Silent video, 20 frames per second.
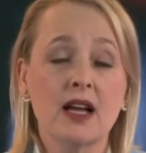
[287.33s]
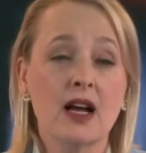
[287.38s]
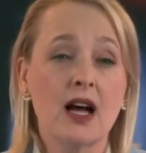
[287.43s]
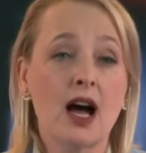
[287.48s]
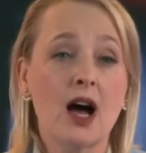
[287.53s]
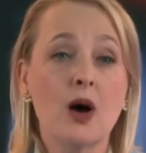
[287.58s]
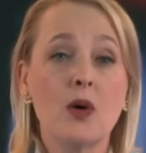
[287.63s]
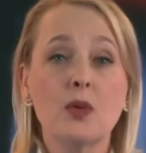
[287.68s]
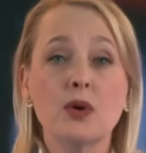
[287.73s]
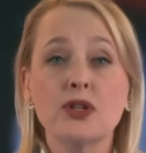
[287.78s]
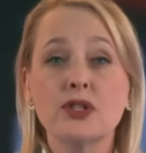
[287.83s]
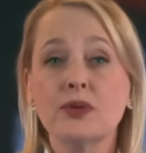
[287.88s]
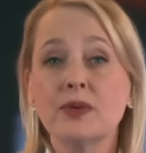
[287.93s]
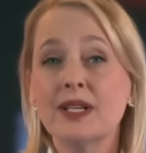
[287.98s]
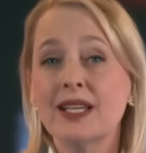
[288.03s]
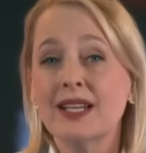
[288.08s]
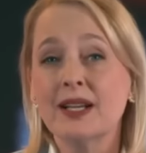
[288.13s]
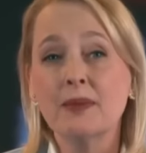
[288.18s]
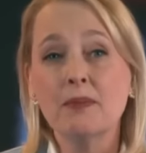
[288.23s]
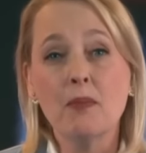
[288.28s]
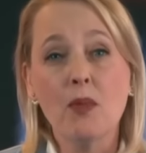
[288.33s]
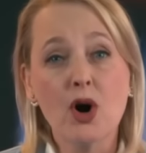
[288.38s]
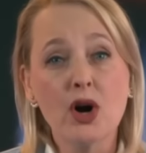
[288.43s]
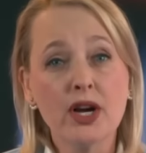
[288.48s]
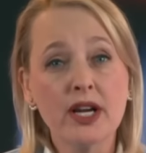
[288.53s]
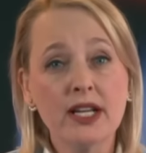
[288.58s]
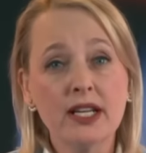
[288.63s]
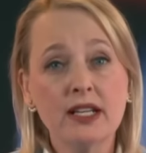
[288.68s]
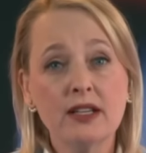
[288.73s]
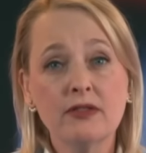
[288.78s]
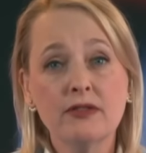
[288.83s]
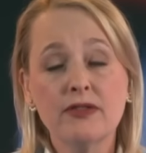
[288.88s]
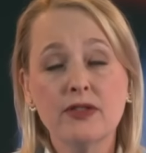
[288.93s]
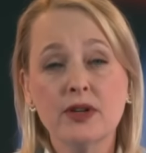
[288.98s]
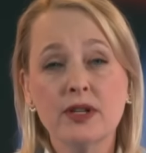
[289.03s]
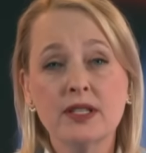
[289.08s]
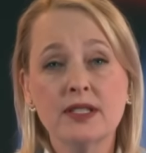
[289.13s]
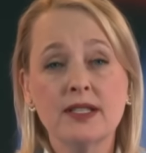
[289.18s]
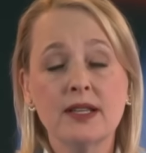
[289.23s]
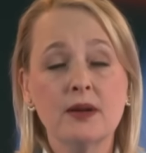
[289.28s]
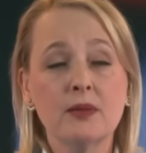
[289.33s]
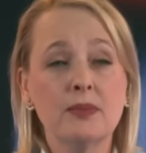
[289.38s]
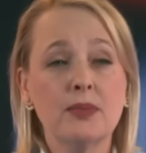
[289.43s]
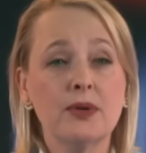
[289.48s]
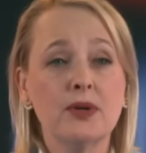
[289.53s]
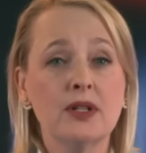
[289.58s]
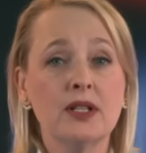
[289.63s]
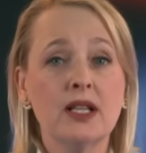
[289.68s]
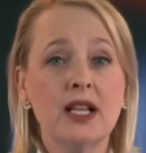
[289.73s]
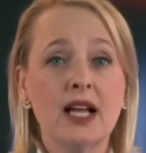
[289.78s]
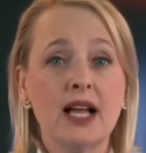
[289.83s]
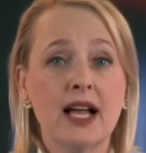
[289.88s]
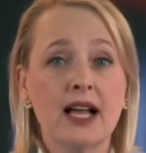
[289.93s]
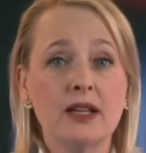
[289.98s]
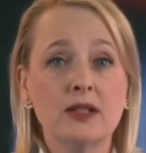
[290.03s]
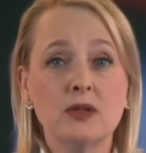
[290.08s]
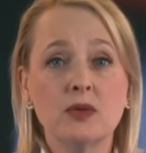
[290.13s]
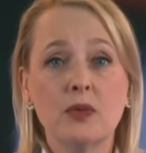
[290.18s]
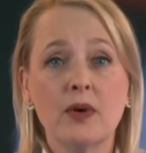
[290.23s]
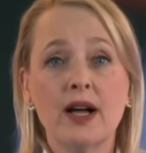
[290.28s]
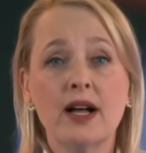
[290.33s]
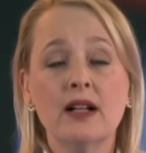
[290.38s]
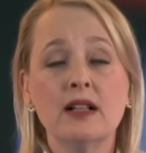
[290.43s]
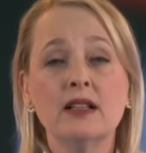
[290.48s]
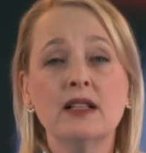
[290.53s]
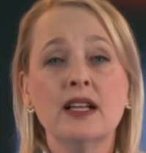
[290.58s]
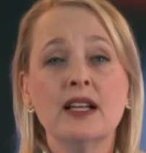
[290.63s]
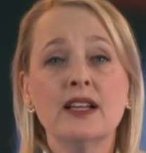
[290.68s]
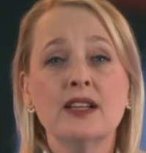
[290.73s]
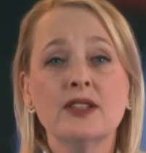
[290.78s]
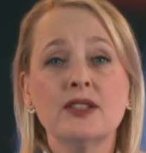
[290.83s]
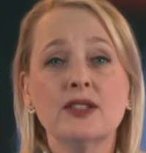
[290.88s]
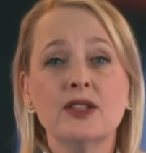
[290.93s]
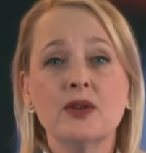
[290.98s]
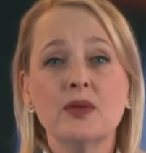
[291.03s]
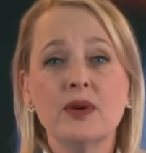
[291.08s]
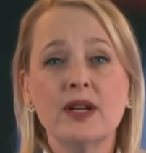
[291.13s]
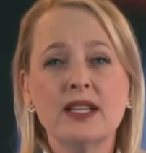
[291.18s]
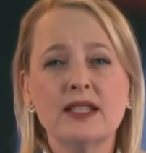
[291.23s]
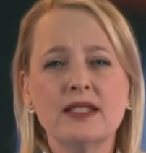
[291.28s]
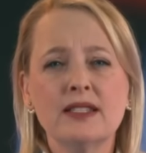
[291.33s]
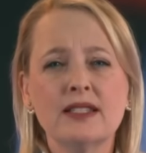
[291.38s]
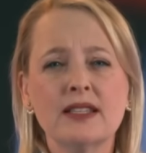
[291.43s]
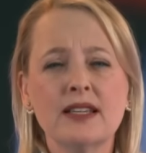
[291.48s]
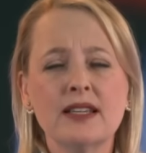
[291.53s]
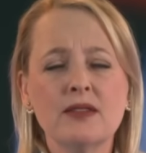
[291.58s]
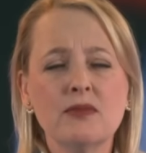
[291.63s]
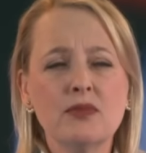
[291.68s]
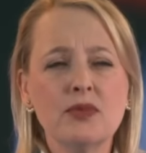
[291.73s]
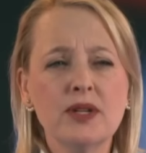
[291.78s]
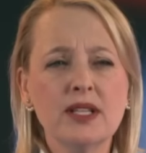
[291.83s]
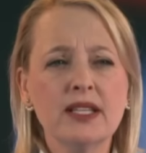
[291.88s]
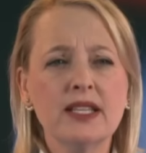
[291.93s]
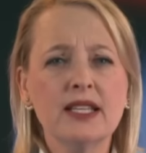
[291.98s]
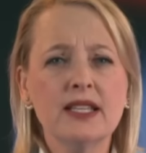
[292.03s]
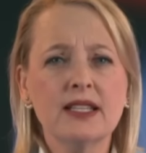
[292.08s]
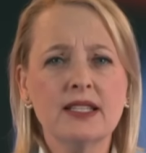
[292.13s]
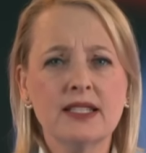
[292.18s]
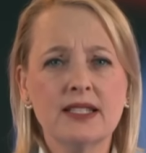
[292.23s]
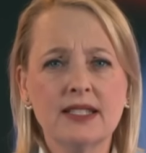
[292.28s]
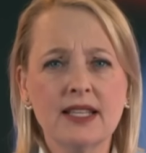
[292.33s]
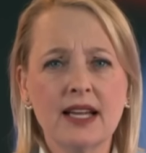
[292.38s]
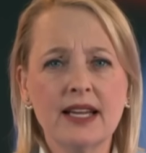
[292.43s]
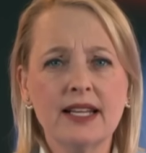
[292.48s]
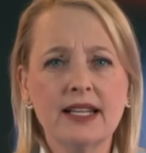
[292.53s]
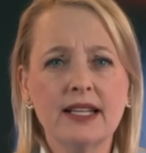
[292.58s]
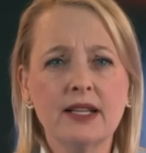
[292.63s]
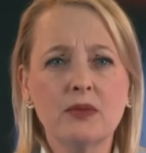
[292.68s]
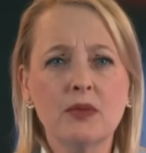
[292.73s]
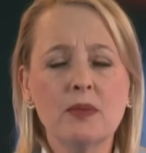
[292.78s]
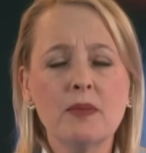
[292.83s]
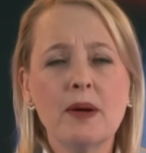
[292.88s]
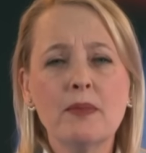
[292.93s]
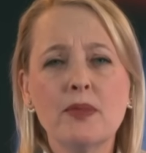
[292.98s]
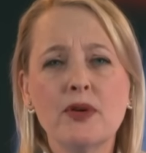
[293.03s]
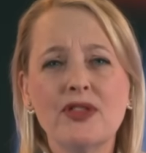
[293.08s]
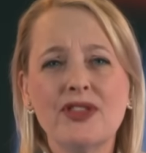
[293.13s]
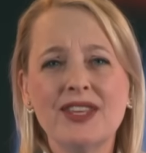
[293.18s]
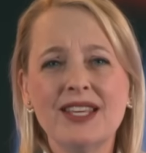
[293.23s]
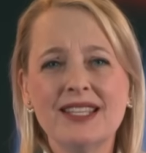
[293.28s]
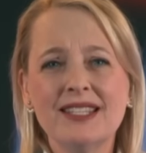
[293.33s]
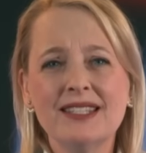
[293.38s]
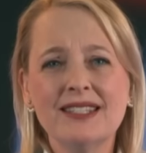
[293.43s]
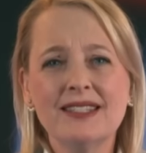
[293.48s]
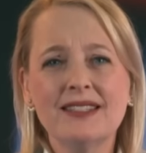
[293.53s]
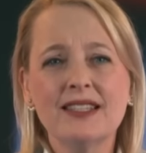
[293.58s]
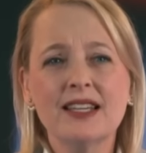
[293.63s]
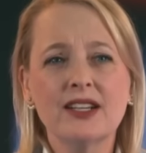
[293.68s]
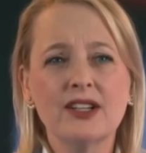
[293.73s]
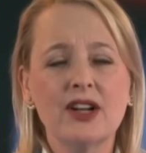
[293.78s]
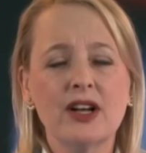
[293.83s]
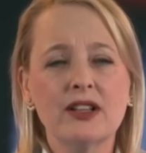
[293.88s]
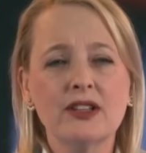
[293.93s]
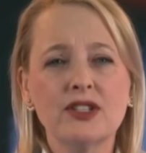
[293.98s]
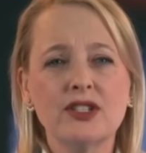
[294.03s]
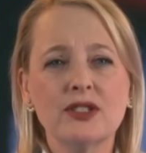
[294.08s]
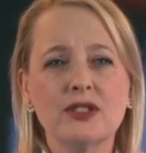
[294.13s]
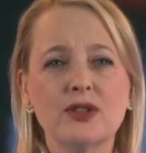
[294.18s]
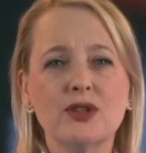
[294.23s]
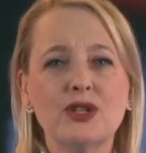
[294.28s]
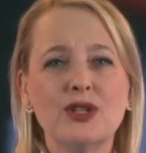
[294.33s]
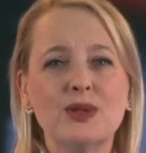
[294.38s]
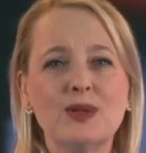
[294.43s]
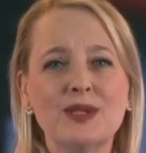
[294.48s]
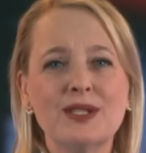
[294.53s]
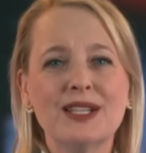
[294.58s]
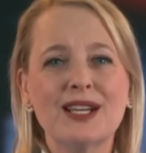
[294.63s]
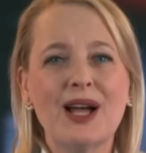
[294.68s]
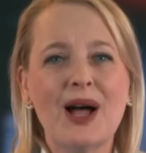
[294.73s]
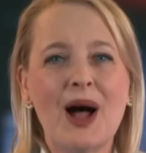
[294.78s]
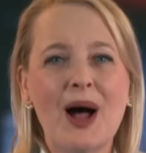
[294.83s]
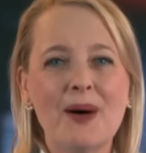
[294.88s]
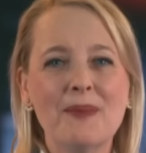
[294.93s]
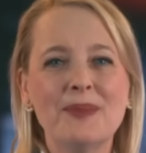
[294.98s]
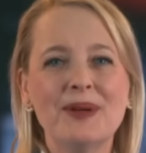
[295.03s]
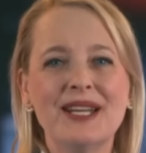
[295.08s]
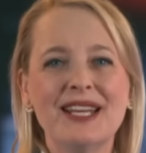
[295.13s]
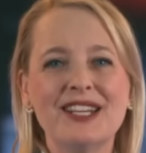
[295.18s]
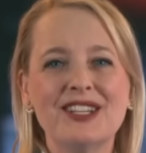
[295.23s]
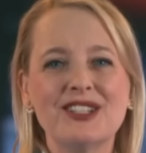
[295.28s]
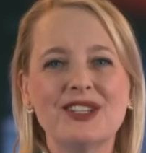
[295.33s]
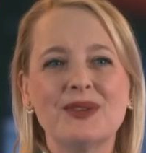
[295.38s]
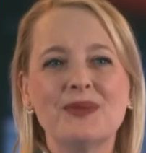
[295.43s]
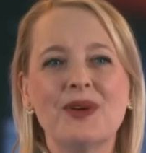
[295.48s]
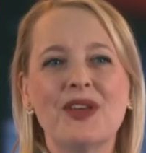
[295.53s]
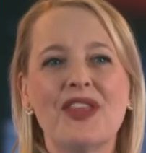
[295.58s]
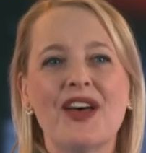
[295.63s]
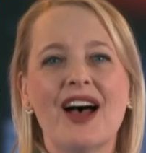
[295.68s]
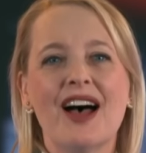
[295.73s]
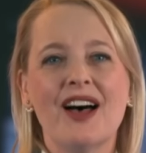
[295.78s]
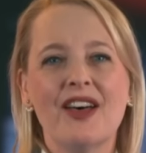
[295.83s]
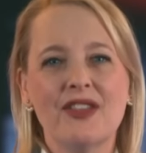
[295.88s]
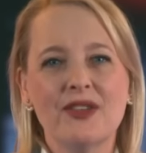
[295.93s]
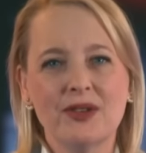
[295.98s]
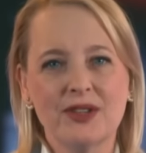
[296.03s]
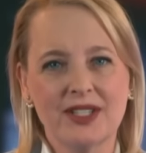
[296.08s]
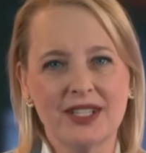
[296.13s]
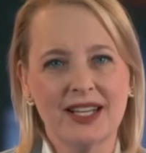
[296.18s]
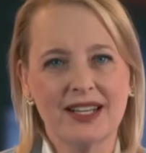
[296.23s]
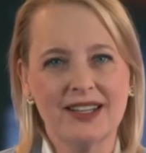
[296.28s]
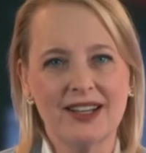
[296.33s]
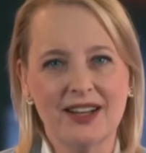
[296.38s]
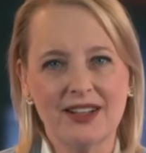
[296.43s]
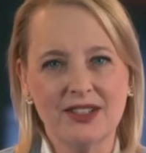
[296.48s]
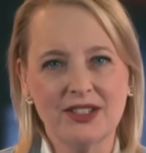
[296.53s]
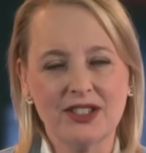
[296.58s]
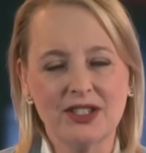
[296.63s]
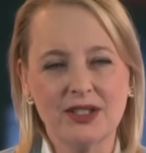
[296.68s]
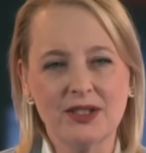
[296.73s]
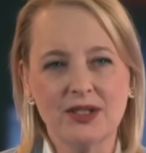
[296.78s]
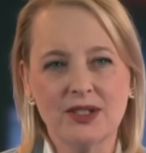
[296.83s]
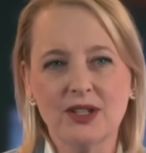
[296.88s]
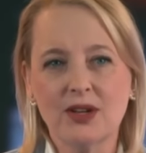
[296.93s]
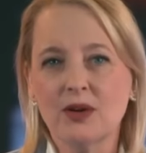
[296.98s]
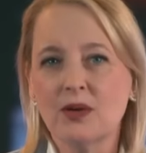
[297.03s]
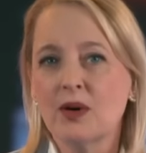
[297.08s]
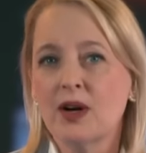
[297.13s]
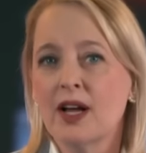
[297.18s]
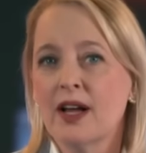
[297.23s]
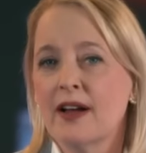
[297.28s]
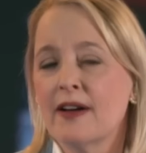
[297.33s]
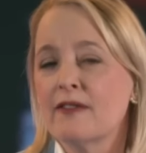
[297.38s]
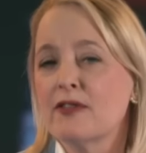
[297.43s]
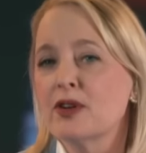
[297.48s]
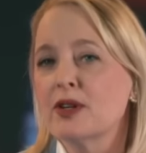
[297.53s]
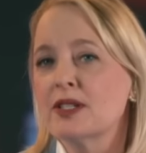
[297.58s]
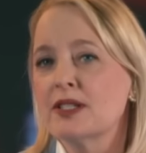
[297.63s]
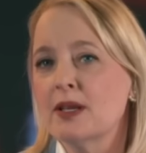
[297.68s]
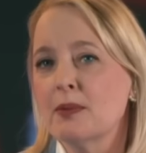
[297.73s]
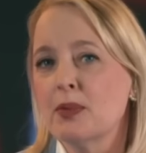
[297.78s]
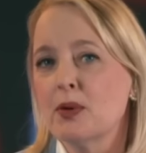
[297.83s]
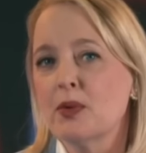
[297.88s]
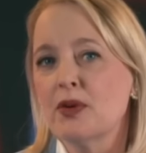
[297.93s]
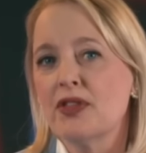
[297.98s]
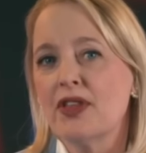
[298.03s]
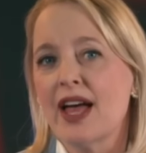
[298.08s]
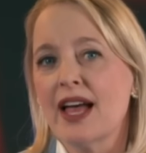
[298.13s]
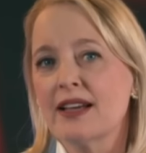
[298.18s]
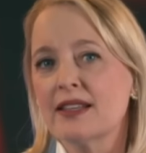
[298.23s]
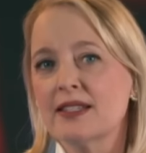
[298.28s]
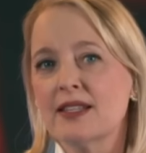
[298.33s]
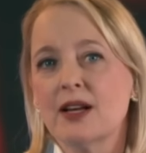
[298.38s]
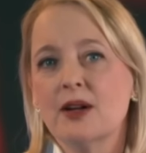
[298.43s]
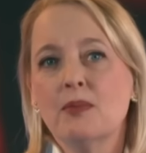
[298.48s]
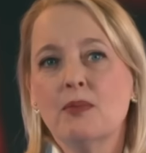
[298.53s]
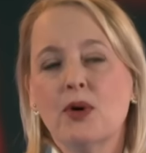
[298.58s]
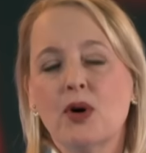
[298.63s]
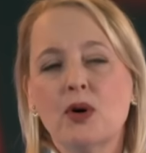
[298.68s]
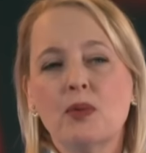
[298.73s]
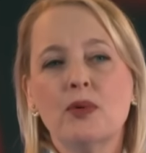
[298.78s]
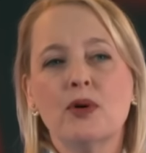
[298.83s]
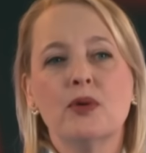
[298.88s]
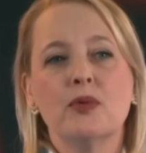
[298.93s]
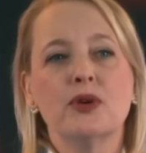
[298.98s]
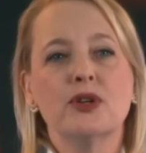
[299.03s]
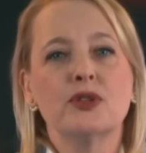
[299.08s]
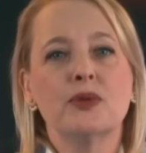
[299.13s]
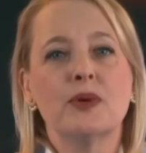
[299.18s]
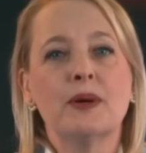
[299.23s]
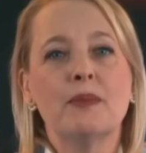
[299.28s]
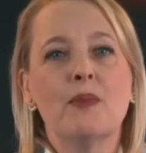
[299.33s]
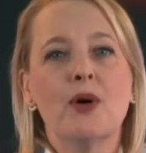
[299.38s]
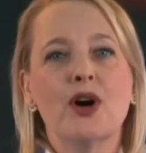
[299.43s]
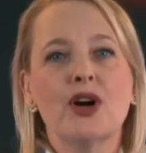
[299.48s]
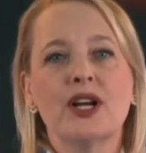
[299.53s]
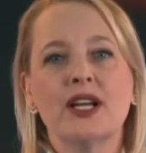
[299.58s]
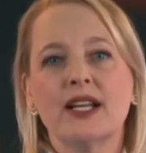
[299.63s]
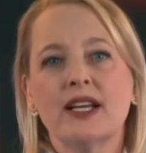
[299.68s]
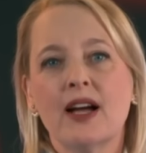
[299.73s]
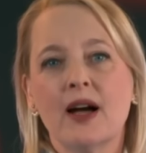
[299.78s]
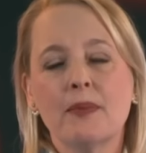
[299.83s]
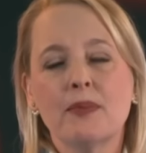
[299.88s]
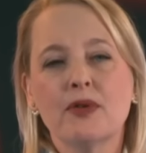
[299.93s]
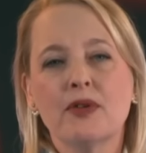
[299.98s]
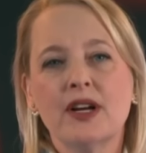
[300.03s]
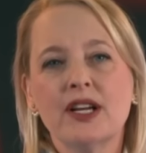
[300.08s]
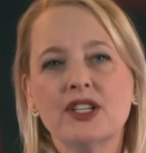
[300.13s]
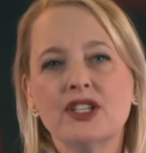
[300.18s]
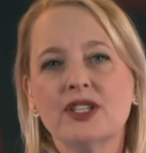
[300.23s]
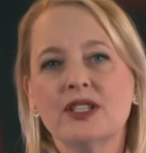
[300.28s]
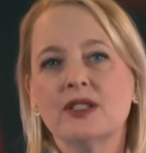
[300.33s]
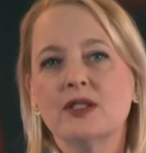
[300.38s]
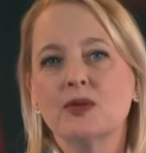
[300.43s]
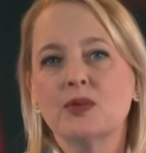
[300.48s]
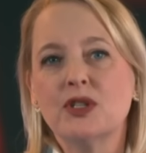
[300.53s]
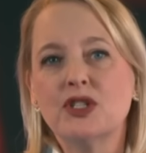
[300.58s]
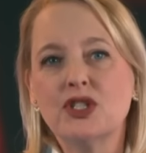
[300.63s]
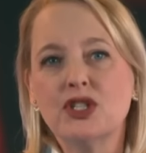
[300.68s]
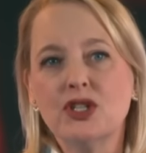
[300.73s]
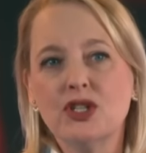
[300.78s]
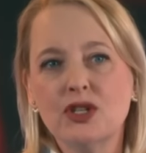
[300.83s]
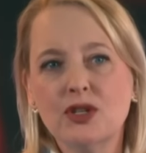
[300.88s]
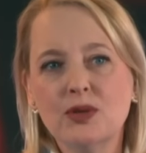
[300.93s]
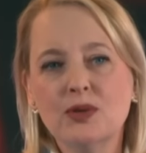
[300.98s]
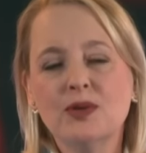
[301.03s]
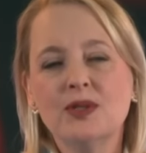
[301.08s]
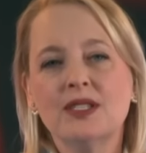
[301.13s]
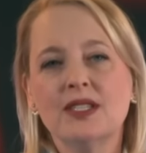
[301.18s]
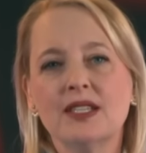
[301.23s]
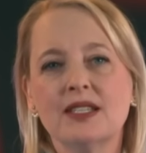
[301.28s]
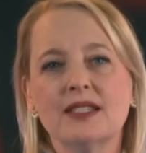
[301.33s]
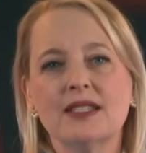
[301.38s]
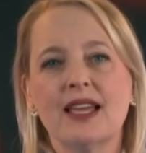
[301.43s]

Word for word: Uh, we're doing it in marketing, for example, as well. So it's really exciting. And remember, these technologies are used in combination with other technologies. So, for example, with ExxonMobil, we're doing marketing operations, which uses